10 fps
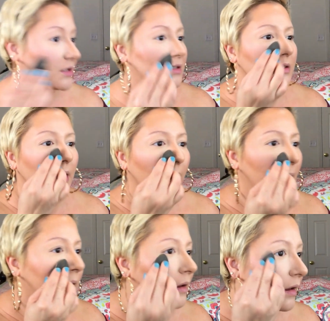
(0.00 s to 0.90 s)
the
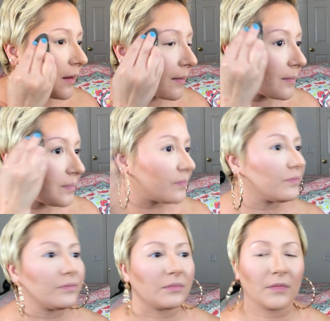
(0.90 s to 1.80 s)
skin
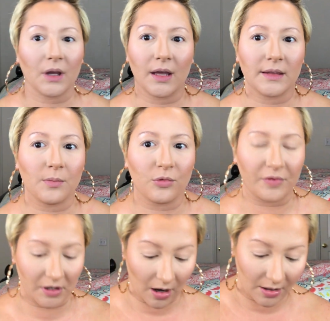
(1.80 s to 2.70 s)
and then
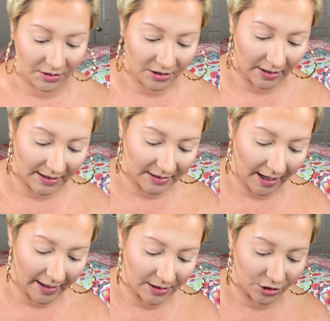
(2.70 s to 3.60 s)
moving on. So let's go
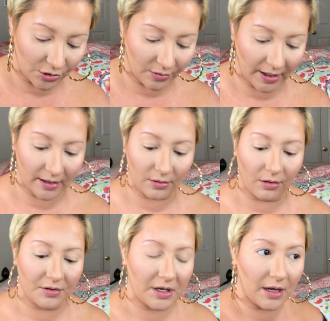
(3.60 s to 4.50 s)
ahead and do it in
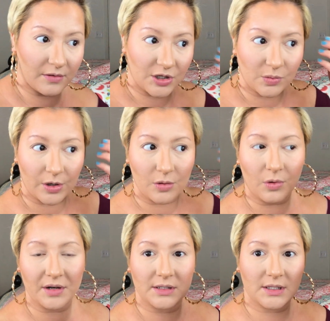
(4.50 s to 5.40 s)
all the areas where you
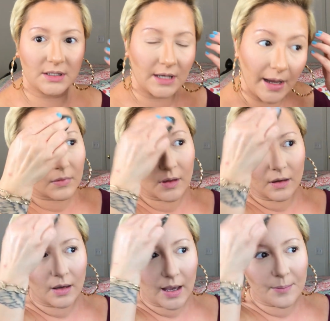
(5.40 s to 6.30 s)
want to set.
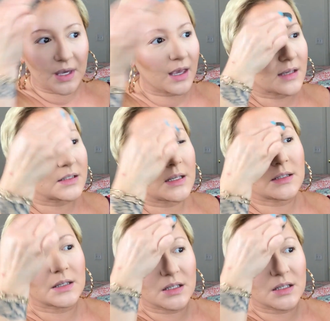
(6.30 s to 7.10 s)
And because this